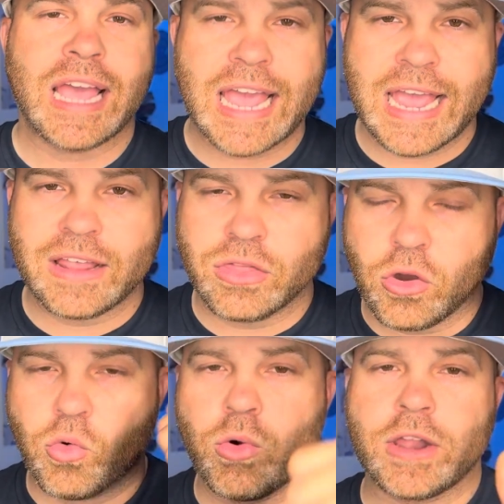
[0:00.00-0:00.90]
in
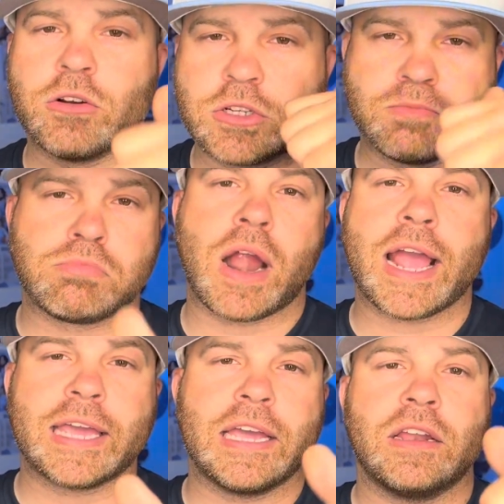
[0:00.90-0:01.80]
the winner's
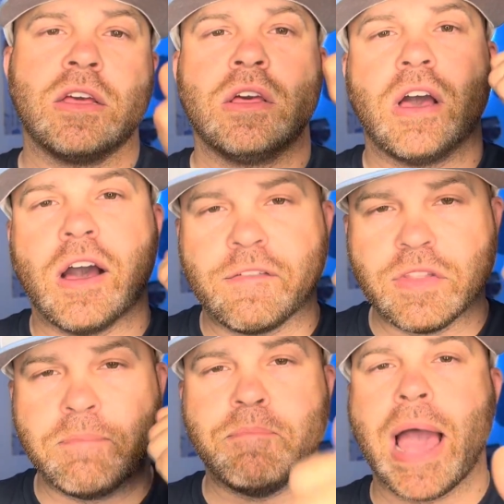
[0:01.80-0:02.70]
bracket of
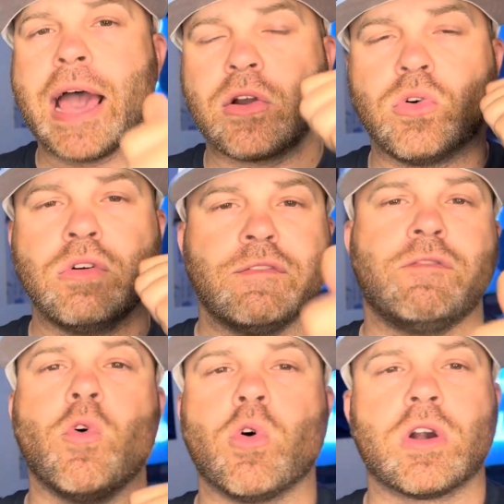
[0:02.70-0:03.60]
the Battle
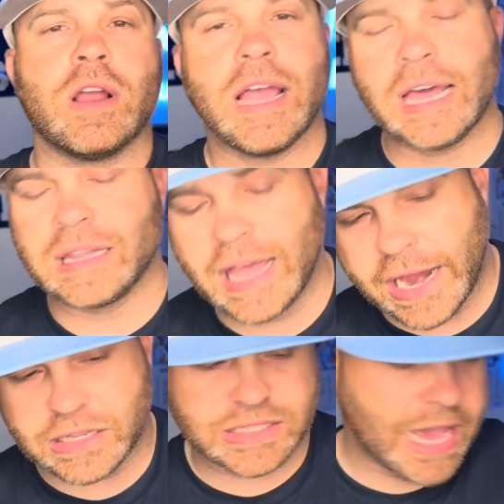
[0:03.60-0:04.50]
for
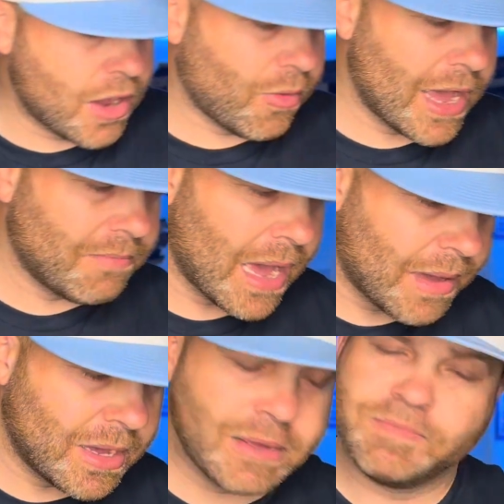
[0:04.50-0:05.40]
Atlantis. Can't wait,
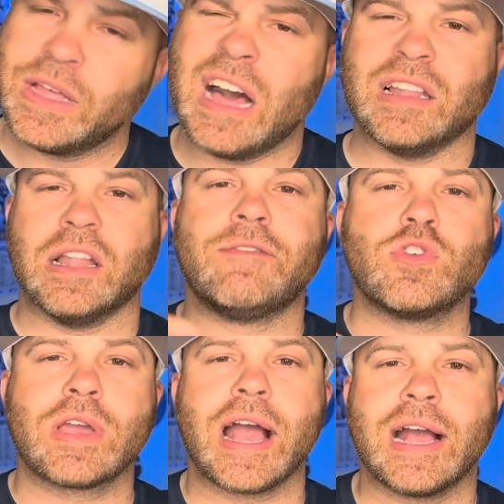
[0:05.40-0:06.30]
baby. I love
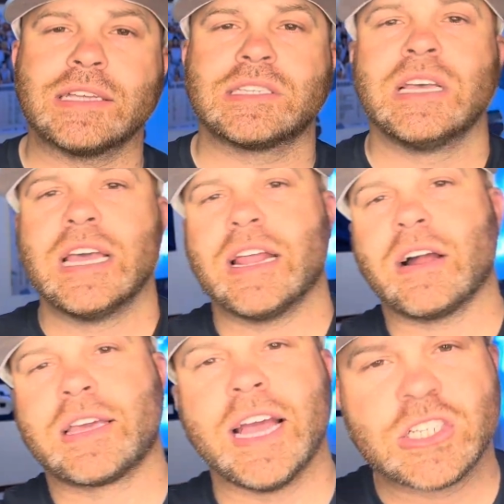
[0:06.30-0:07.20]
you guys, and
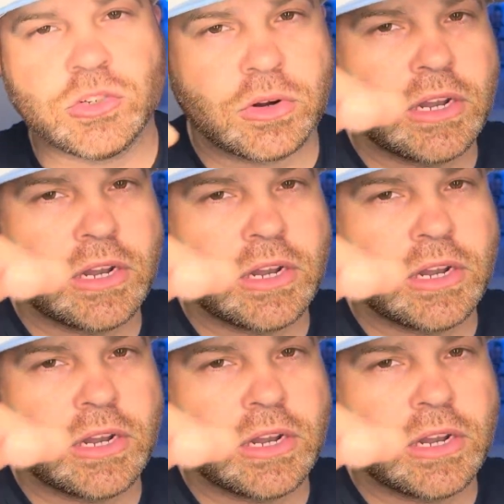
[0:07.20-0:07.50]
I'll catch you on